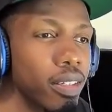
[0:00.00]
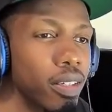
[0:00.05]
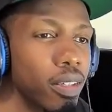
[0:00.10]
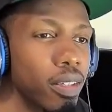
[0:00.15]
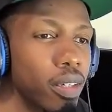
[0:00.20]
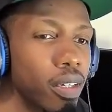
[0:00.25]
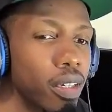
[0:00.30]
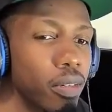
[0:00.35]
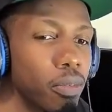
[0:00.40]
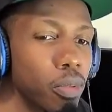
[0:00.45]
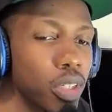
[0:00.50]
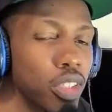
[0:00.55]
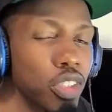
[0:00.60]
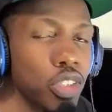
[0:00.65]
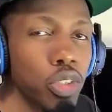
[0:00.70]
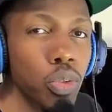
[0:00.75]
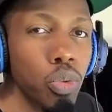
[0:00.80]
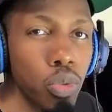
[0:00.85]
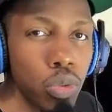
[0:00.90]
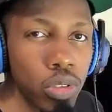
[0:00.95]
when
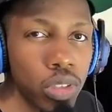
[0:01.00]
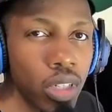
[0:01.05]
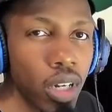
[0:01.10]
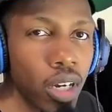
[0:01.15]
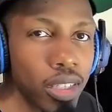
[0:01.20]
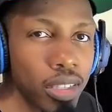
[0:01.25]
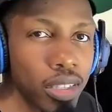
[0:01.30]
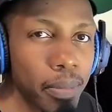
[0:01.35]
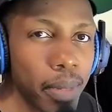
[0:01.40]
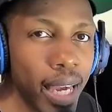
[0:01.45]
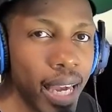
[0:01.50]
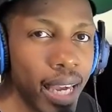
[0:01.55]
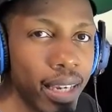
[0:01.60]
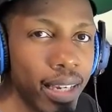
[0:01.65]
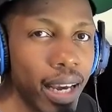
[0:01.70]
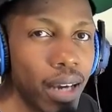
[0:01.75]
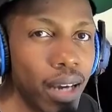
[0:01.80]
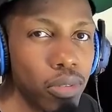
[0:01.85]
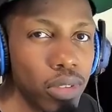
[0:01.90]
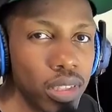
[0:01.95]
school starts back, I
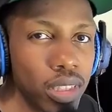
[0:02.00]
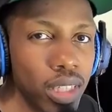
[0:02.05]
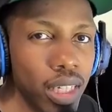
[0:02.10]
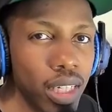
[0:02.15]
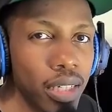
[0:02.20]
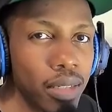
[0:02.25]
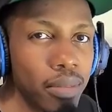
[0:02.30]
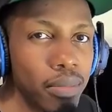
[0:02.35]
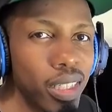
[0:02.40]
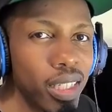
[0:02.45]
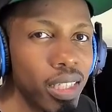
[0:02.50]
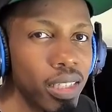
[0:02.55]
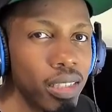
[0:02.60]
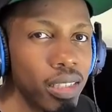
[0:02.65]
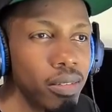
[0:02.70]
would say, because,